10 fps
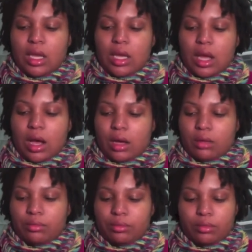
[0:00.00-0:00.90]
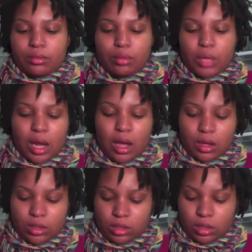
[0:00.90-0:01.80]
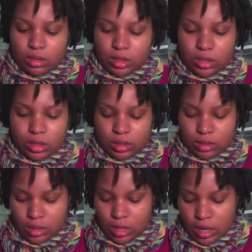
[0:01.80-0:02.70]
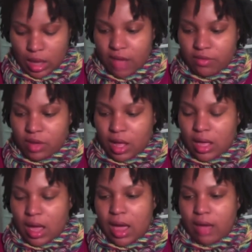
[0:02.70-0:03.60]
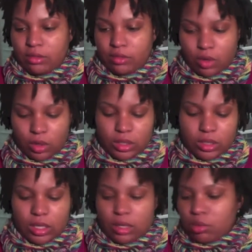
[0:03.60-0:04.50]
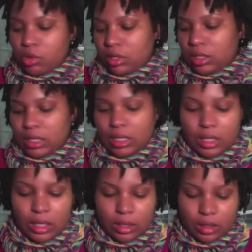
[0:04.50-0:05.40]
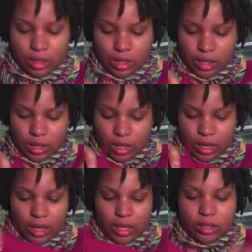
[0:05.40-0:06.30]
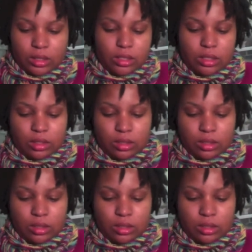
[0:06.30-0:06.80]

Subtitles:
But I also just, I feel I have to focus on it more than knitting, and I like to